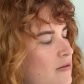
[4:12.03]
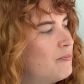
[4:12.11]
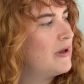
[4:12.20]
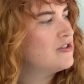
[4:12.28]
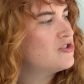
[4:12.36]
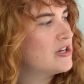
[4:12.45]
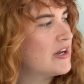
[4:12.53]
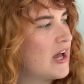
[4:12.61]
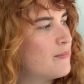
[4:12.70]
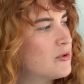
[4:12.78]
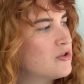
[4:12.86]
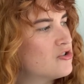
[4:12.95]
Benji and I
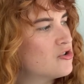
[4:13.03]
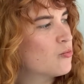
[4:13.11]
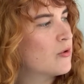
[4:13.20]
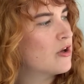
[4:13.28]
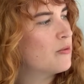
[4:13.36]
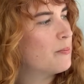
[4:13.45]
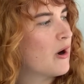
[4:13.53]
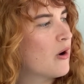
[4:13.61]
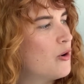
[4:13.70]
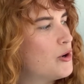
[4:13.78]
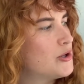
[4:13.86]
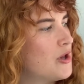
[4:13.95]
push the wheelbarrow
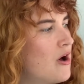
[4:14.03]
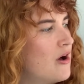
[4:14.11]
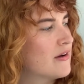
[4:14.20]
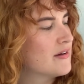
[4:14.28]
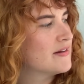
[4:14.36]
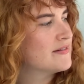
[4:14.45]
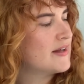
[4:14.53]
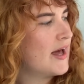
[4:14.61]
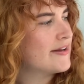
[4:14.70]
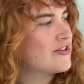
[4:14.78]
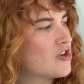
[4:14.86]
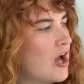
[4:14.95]
along.
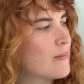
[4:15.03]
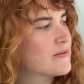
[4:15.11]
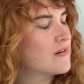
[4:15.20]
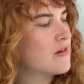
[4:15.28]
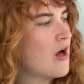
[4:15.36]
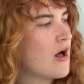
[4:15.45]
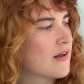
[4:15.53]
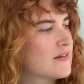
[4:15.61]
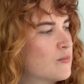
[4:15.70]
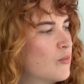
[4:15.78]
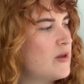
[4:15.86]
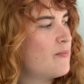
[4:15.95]
Daddy chops the logs and
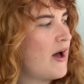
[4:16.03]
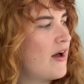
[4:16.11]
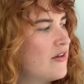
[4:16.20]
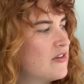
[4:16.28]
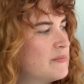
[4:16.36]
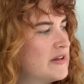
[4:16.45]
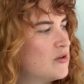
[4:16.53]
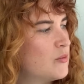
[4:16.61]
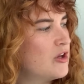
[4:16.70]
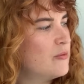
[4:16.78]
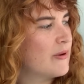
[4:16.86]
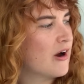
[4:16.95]
we pile them in the
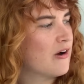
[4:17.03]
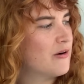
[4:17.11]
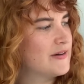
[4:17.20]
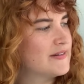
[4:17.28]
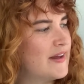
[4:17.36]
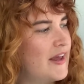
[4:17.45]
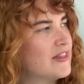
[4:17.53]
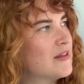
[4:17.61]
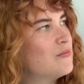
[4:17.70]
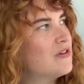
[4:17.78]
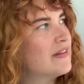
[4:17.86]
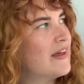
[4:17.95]
wheelbarrow and take them
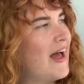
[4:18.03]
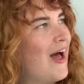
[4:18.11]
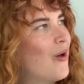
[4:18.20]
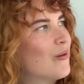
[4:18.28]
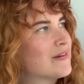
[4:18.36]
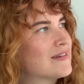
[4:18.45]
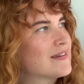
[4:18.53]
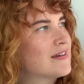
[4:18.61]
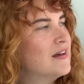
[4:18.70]
to the house.